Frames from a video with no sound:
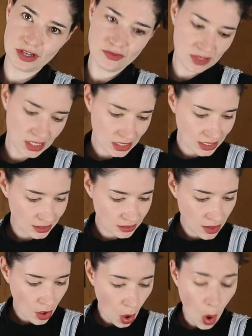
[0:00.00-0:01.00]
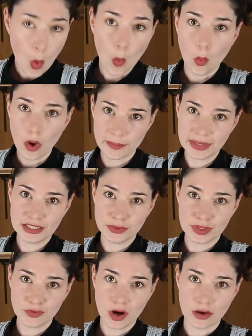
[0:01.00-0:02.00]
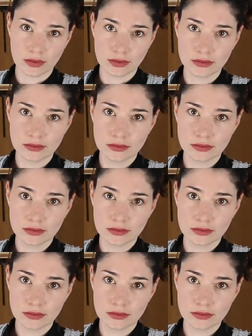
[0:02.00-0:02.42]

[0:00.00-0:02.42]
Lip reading: off, didn't it? What am I doing wrong?